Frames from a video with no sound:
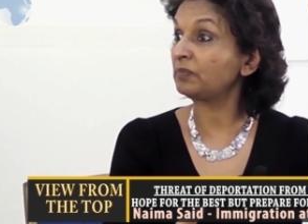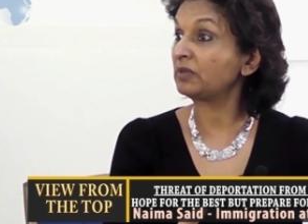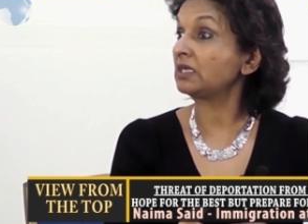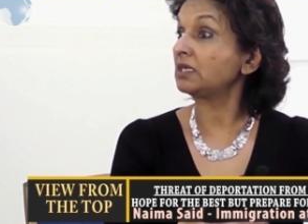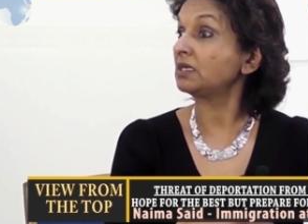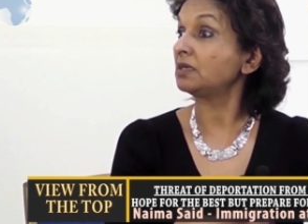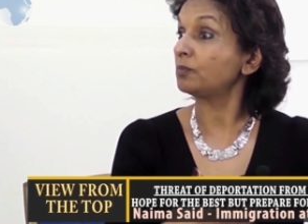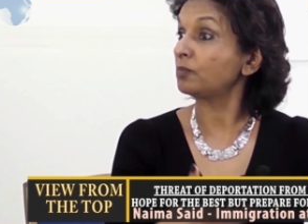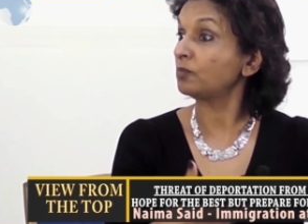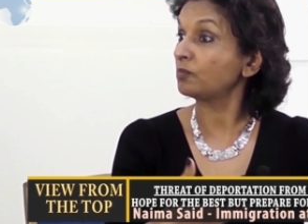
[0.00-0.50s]

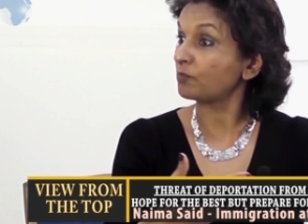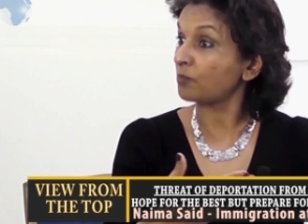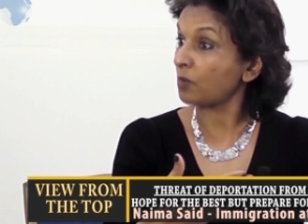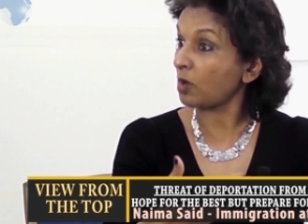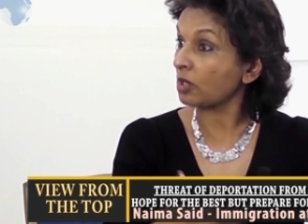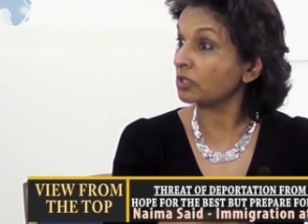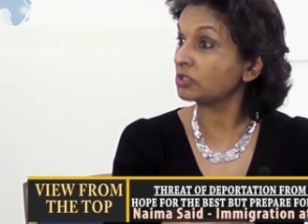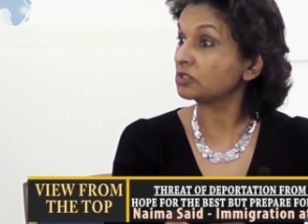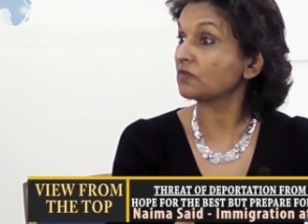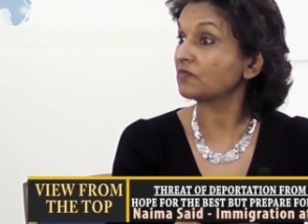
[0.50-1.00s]
be
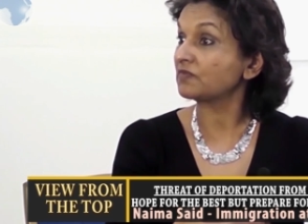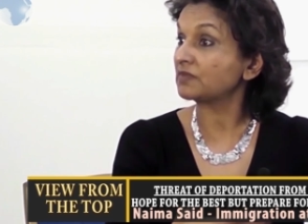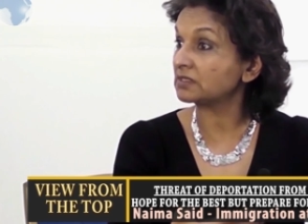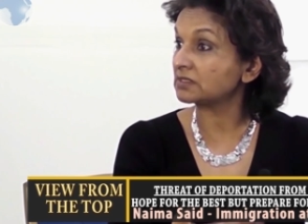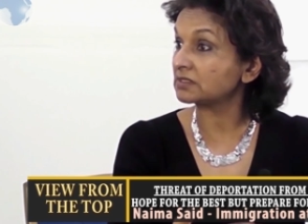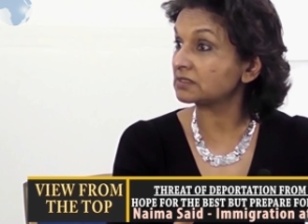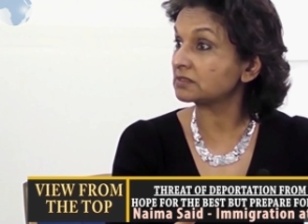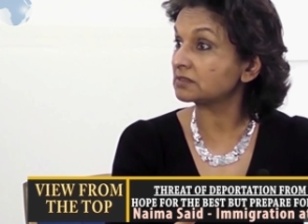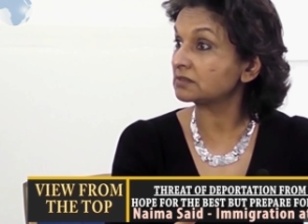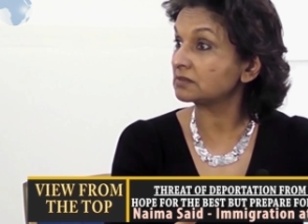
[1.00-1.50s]
part of
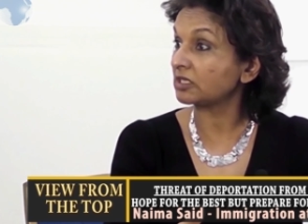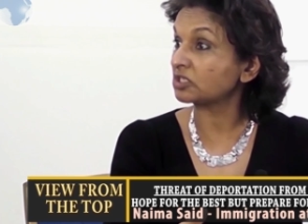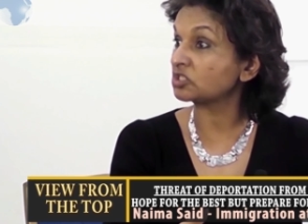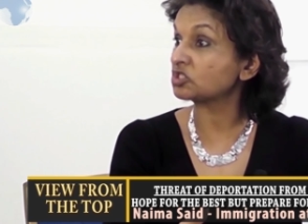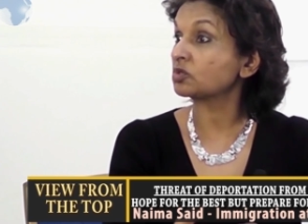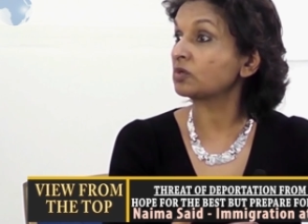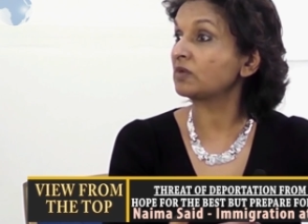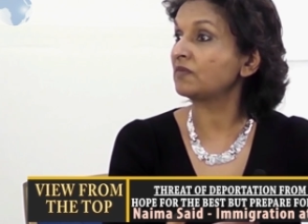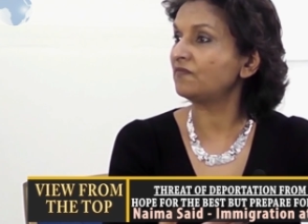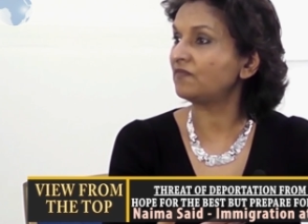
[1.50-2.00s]
this
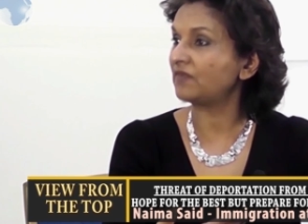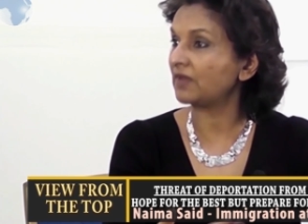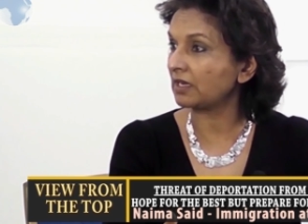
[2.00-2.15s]
extreme